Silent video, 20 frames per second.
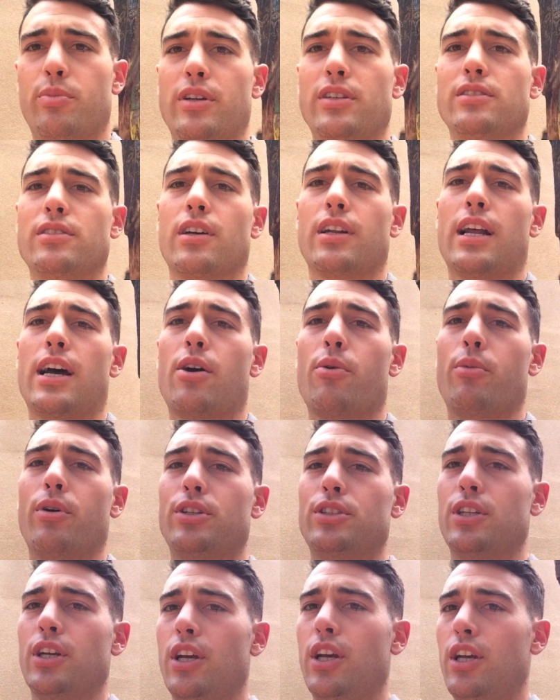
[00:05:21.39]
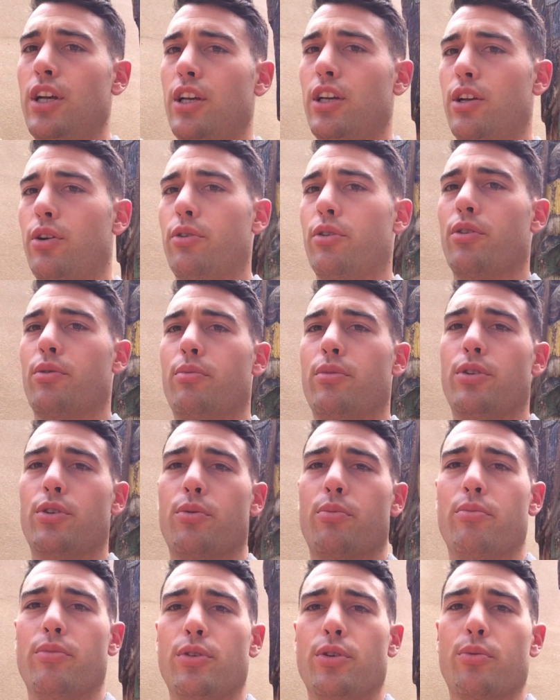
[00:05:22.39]
based on how much, you know,
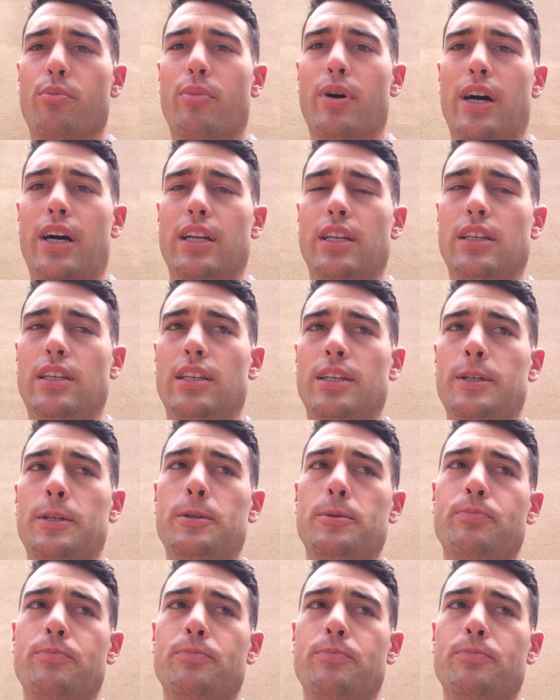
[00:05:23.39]
your body